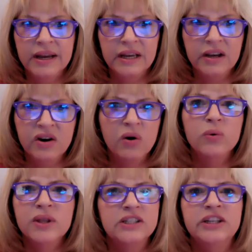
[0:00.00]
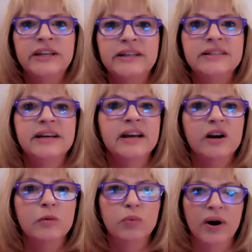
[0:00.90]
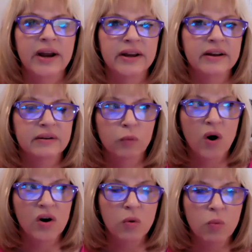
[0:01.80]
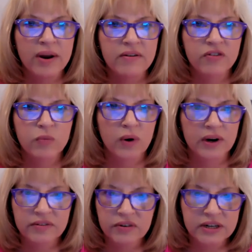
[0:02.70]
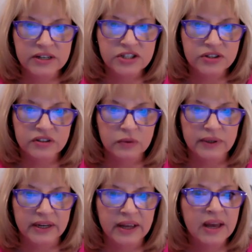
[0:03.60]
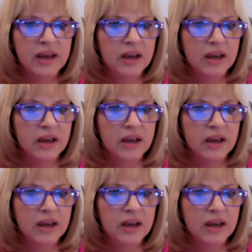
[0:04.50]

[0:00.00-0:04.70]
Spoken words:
you know that you need to take a break, walk away from whatever it is you're doing.